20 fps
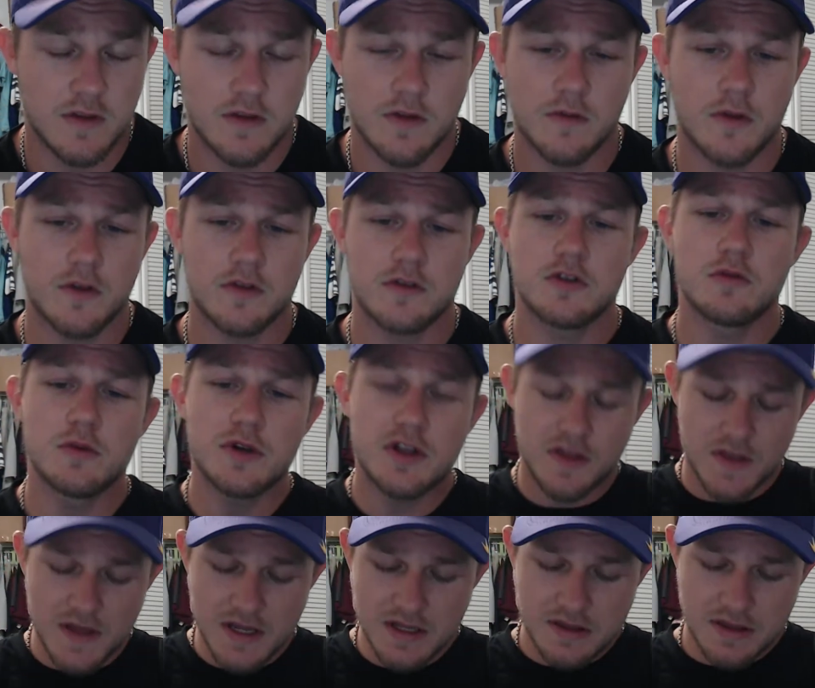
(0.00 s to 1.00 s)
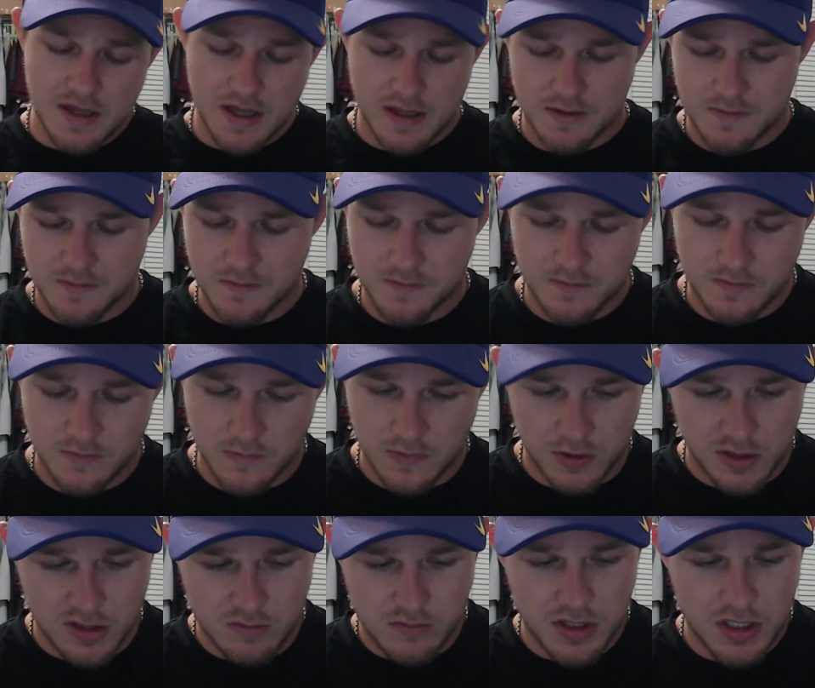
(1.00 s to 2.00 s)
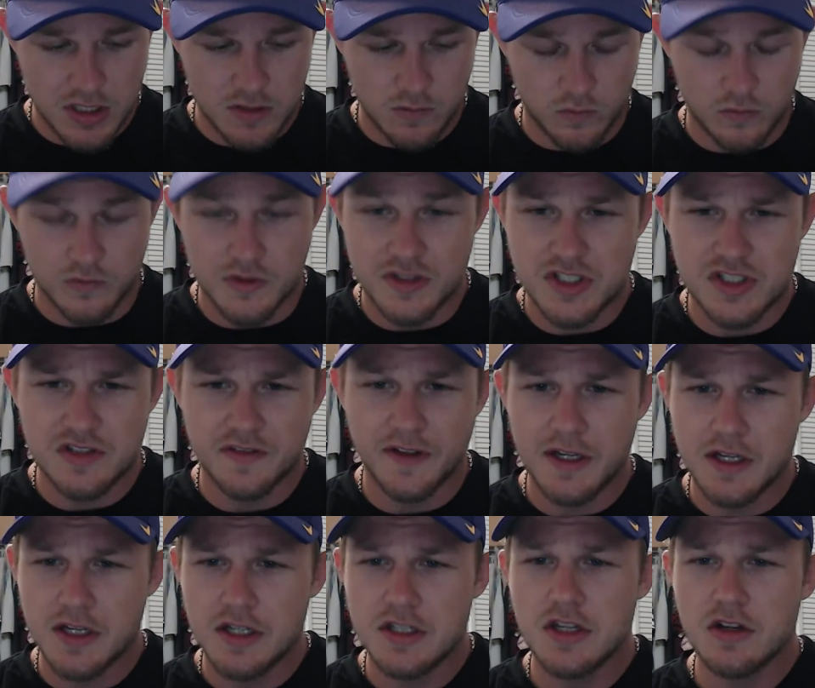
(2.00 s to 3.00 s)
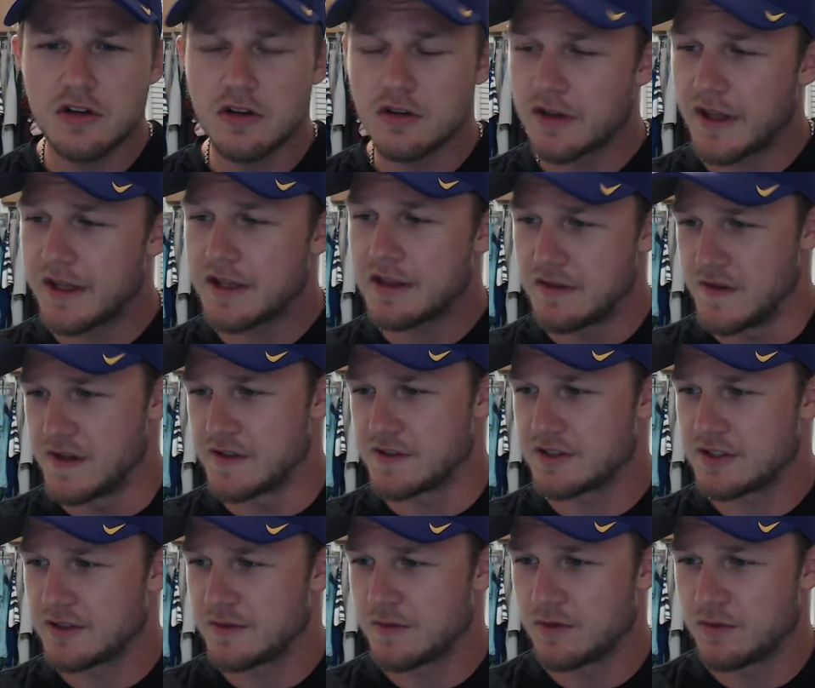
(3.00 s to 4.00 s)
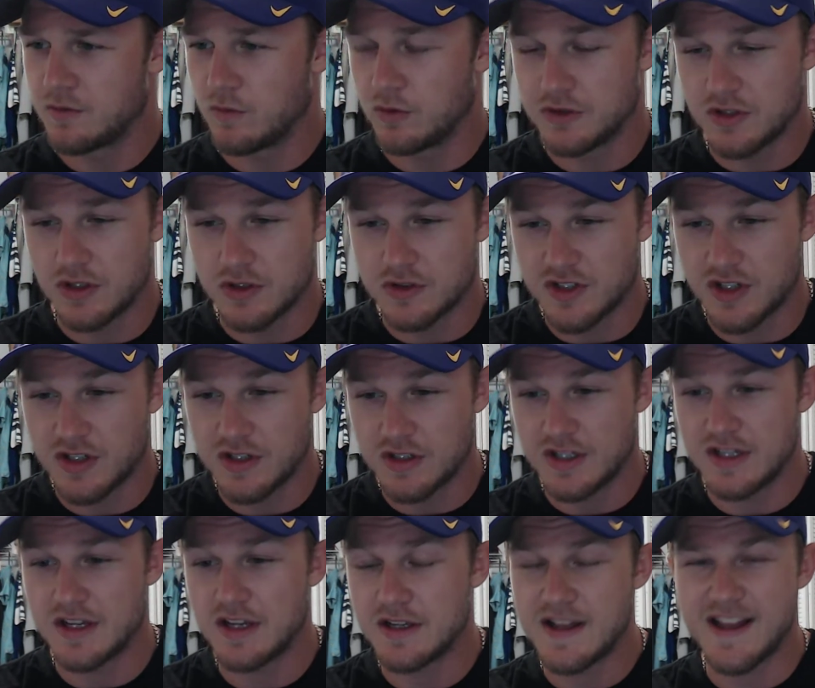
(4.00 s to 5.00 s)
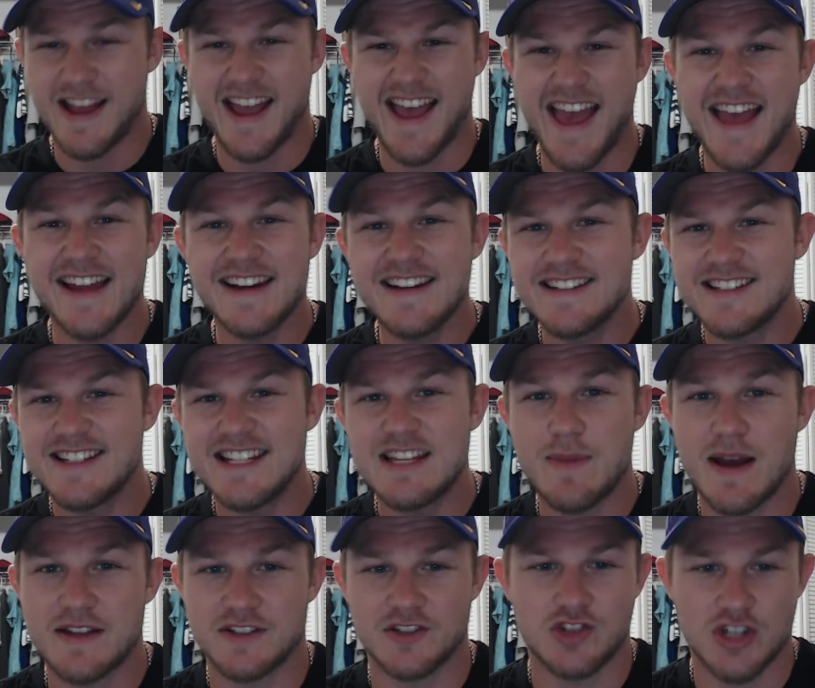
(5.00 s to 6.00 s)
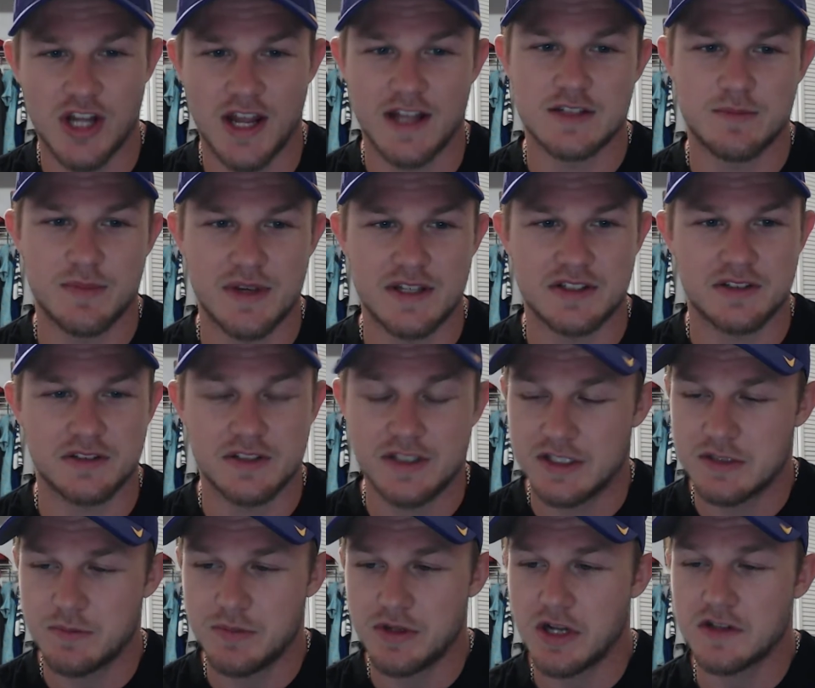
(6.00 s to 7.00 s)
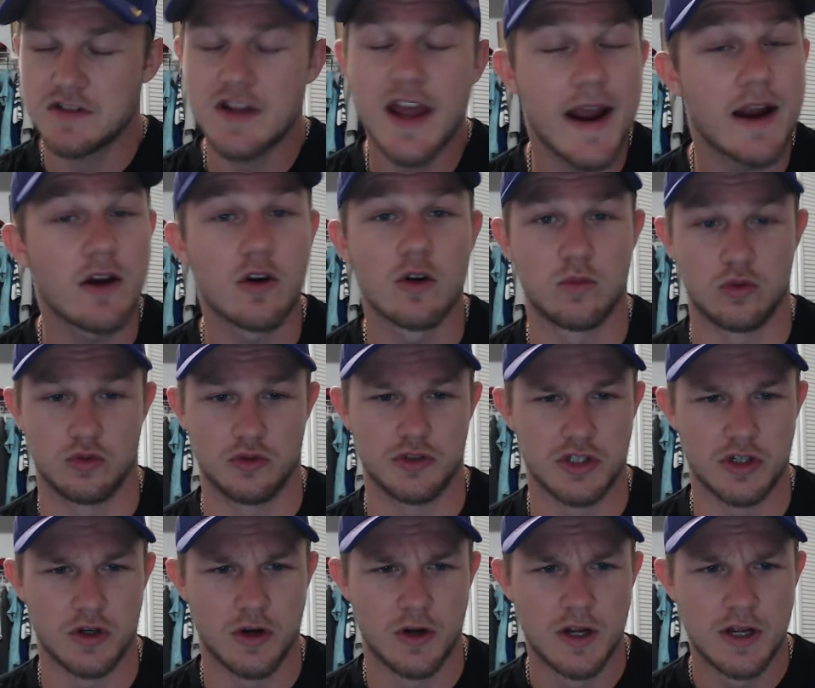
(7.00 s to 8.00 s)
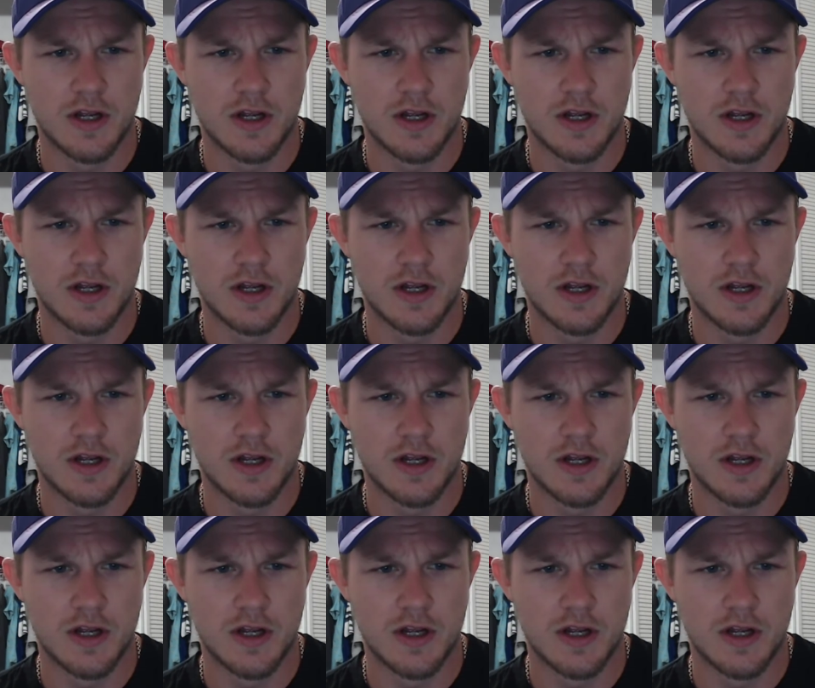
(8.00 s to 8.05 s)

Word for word: Th- you would think that the committee. This is like a year like this when there's any team has a chance. Basically, it's been a terrible year.